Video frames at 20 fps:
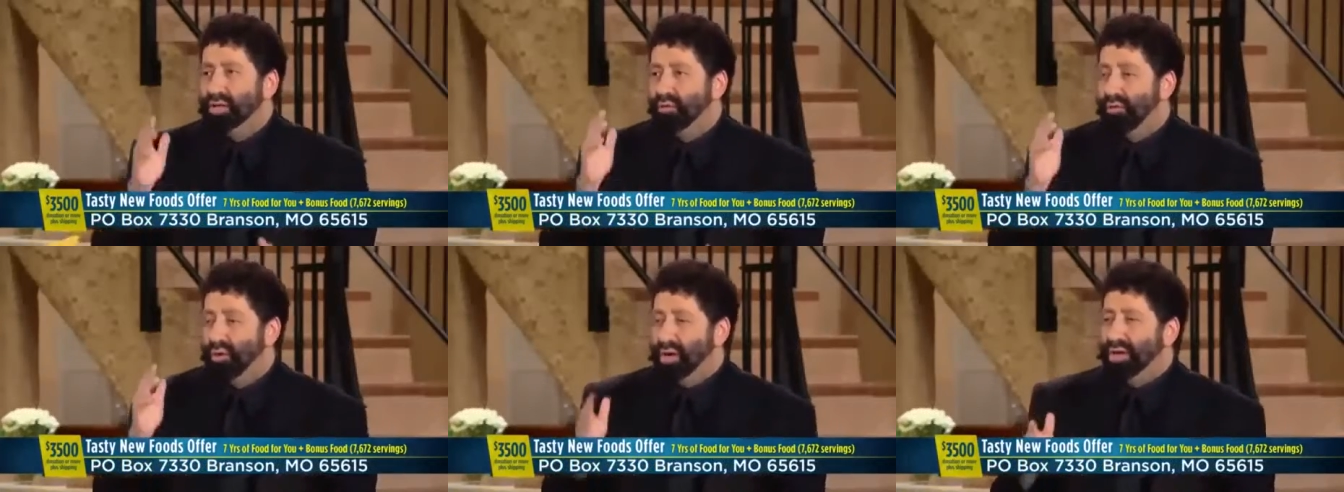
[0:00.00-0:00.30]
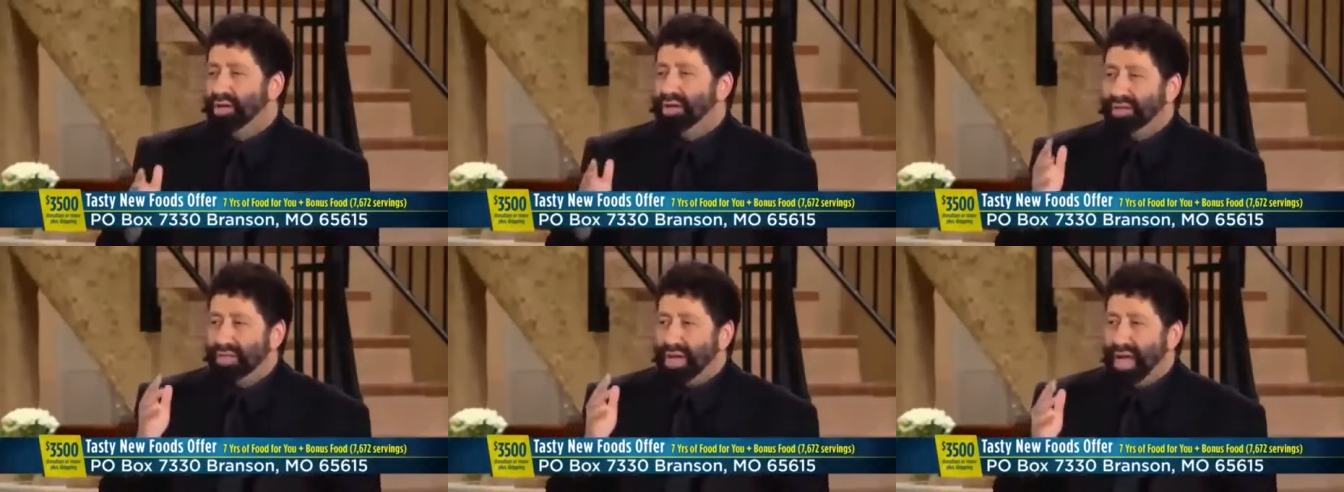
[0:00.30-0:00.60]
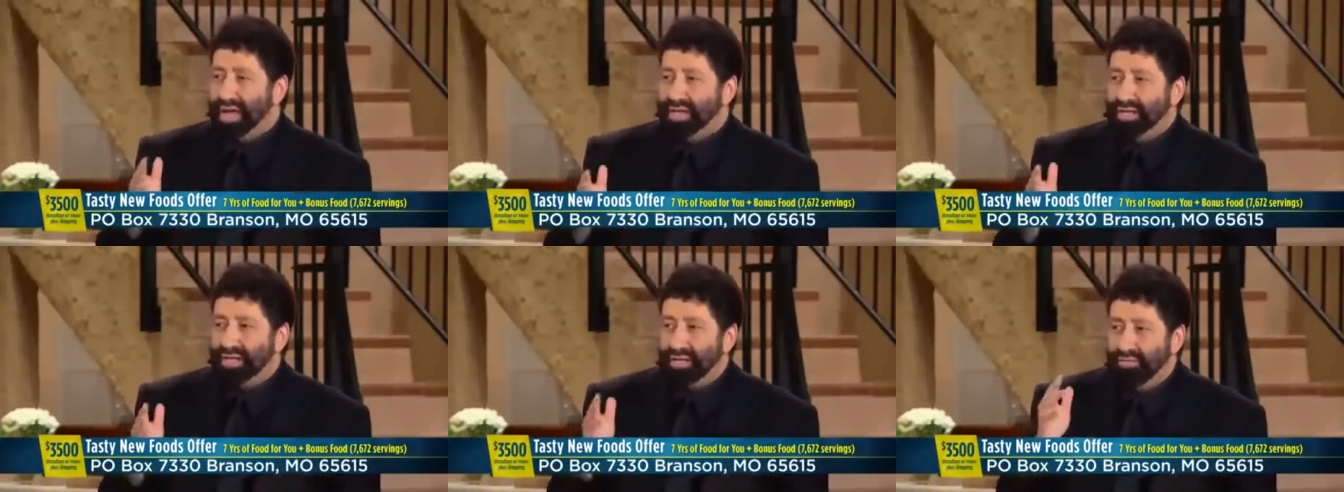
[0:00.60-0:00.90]
So one of
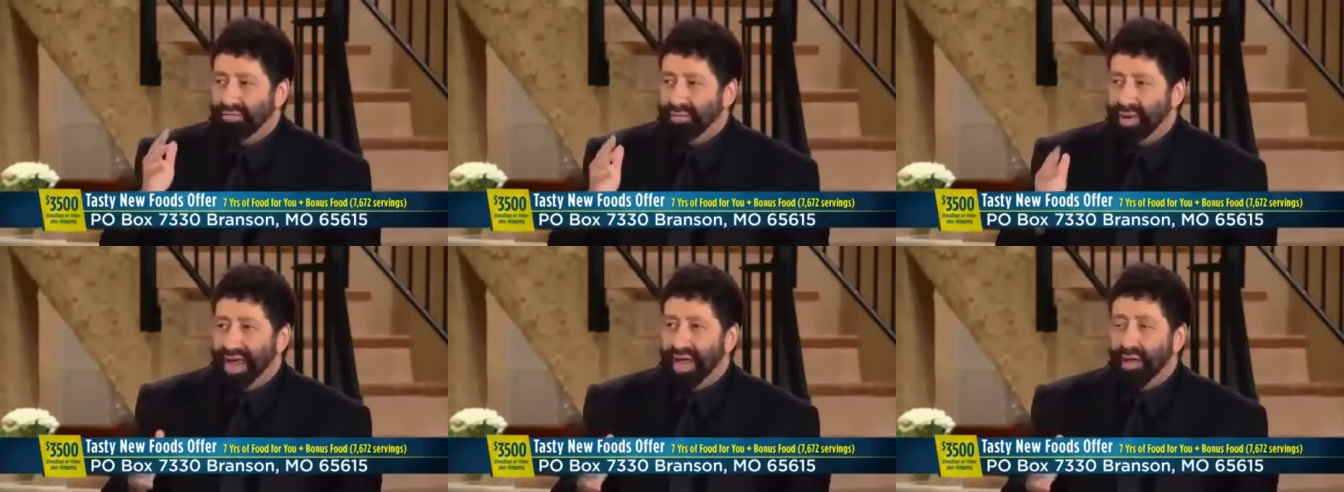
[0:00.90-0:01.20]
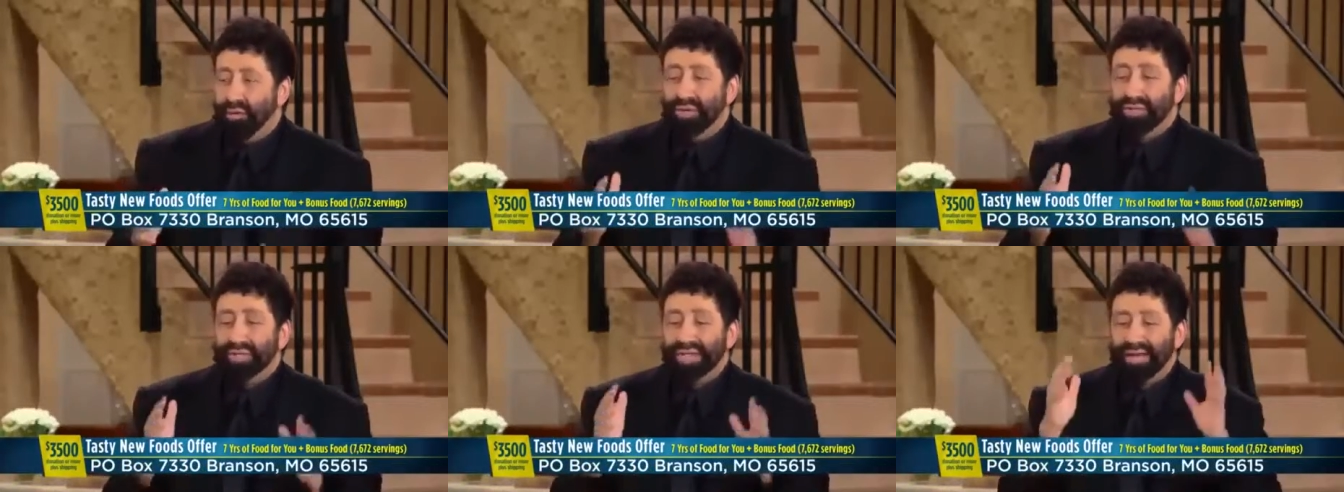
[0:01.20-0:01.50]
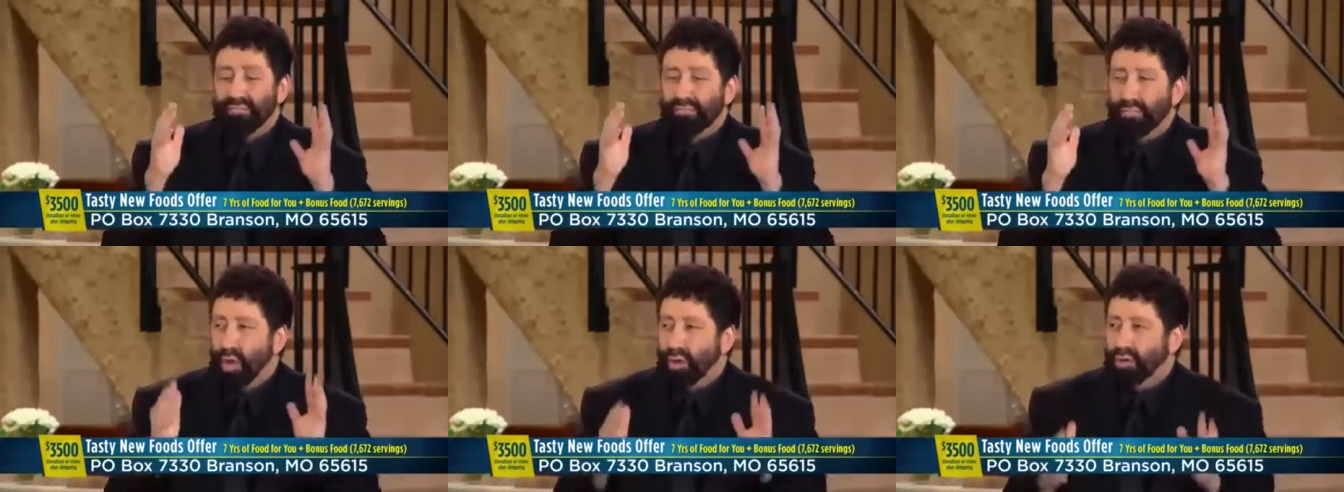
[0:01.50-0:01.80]
the signs of Baal
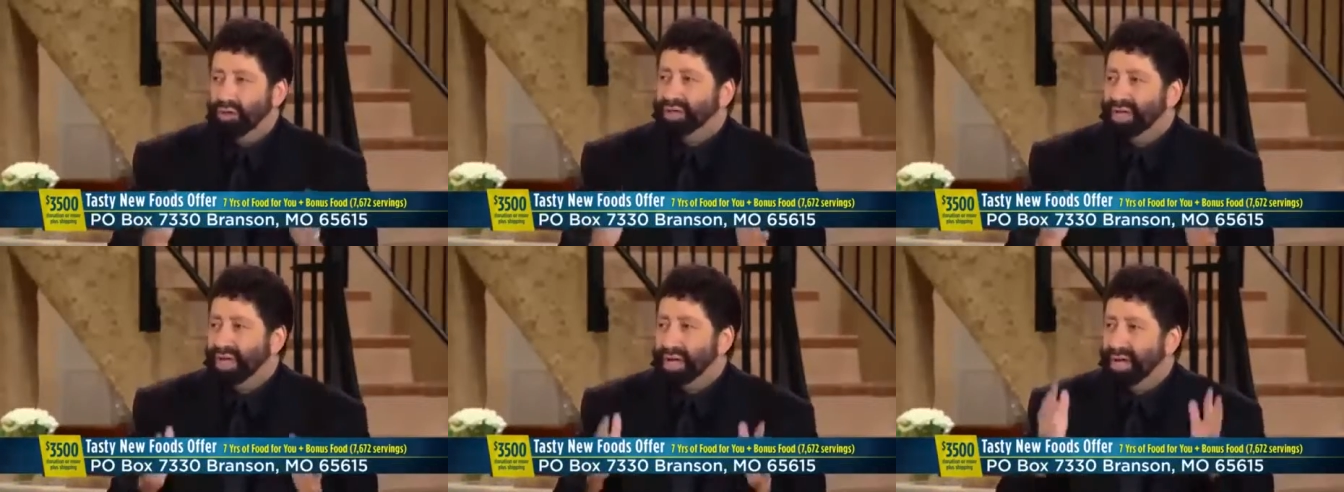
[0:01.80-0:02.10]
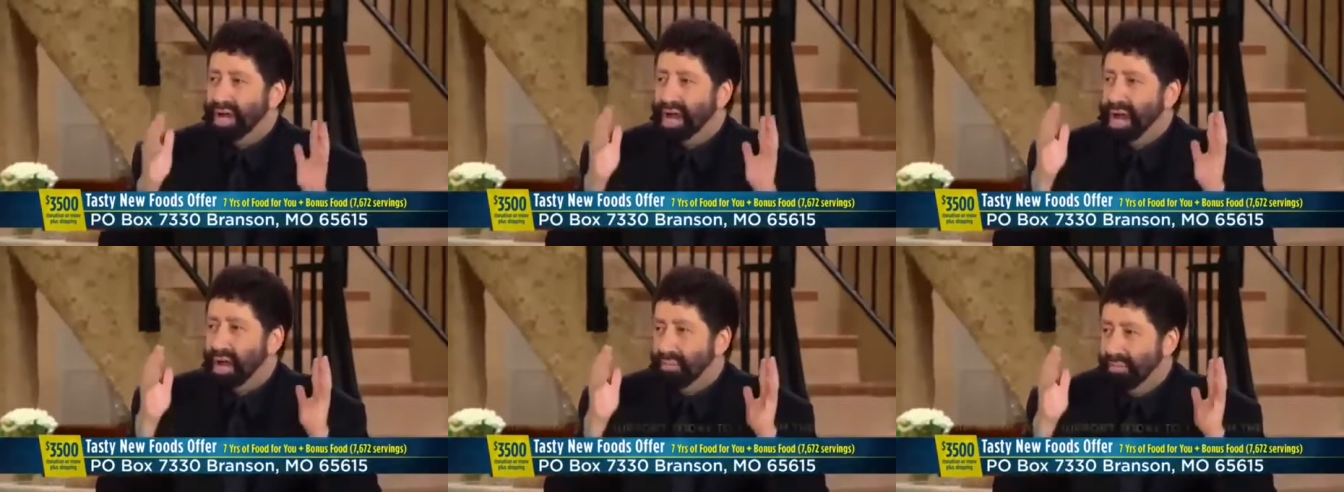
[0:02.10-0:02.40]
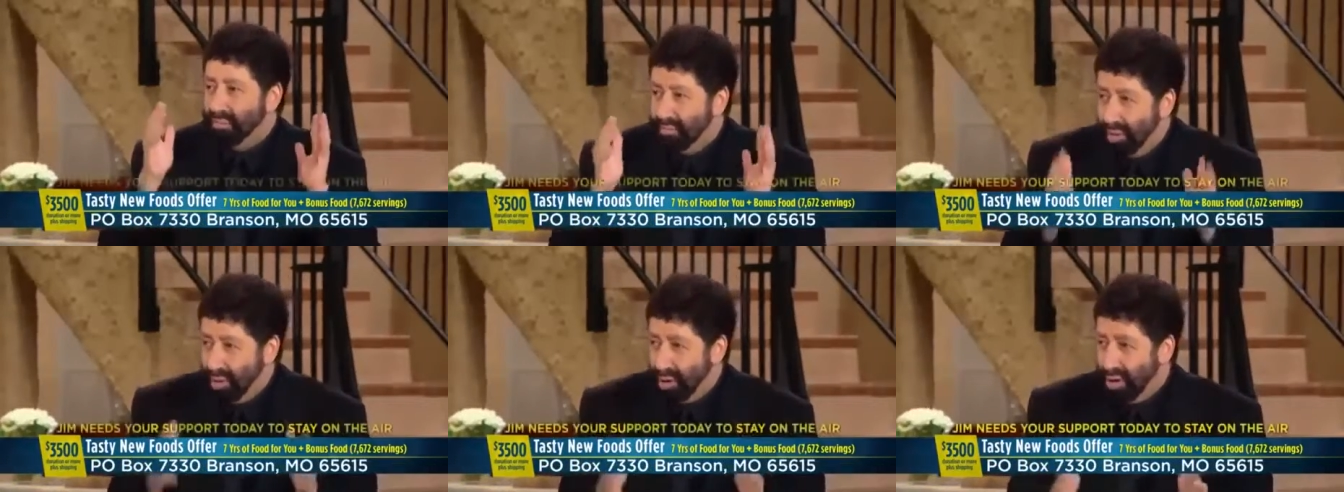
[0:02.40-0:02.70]
was a
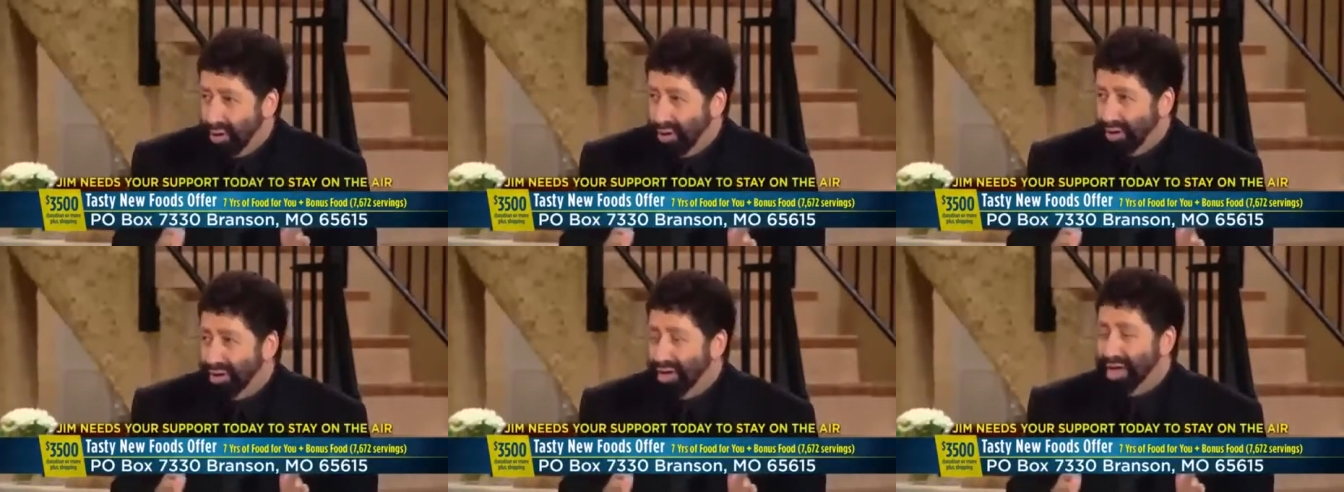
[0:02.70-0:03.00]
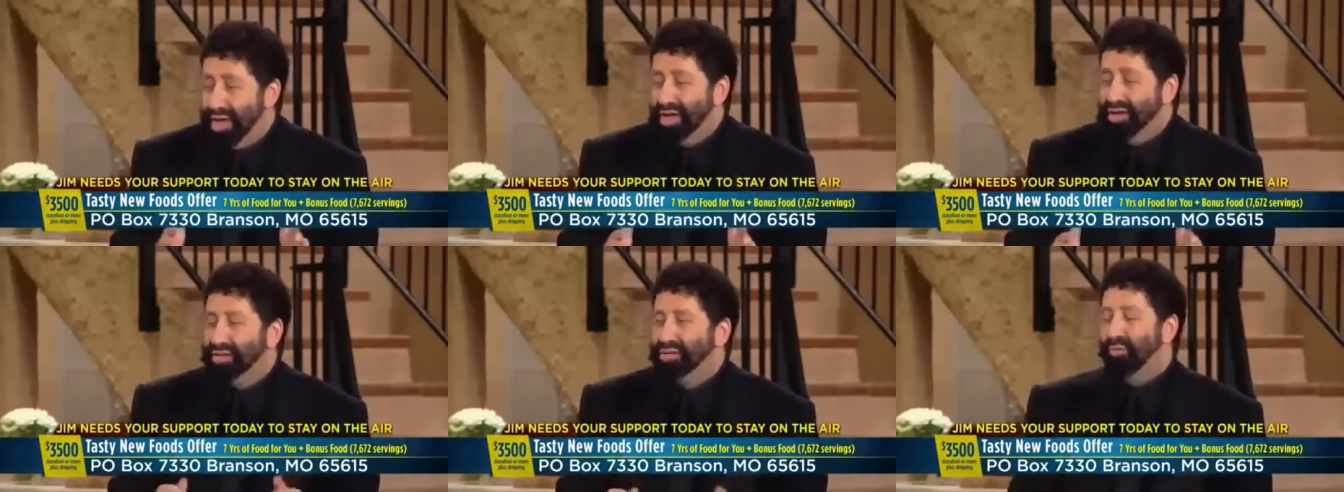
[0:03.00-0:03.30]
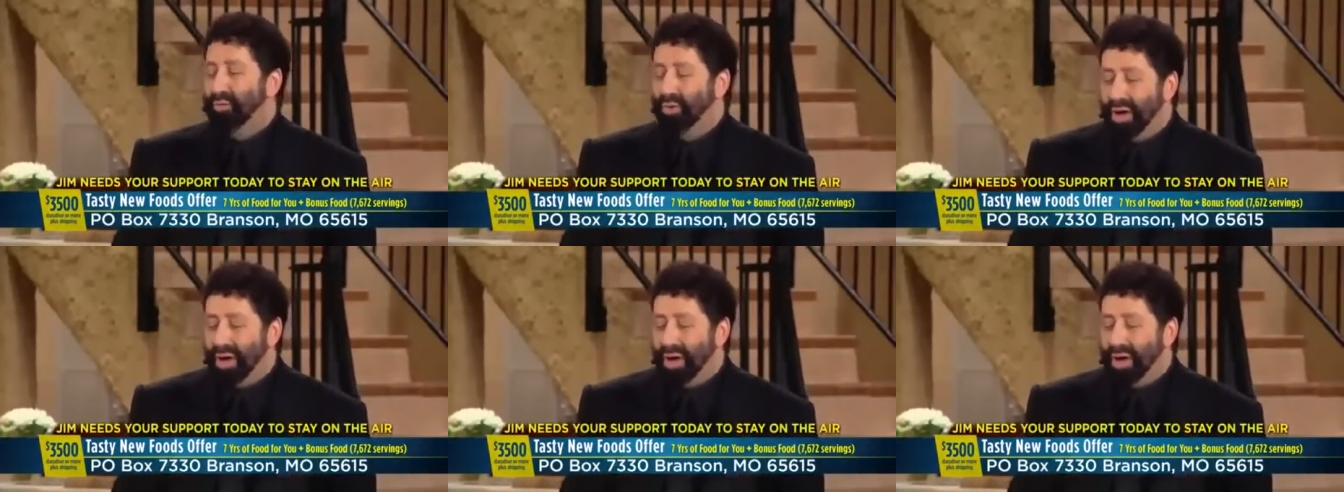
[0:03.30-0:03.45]
molten bull.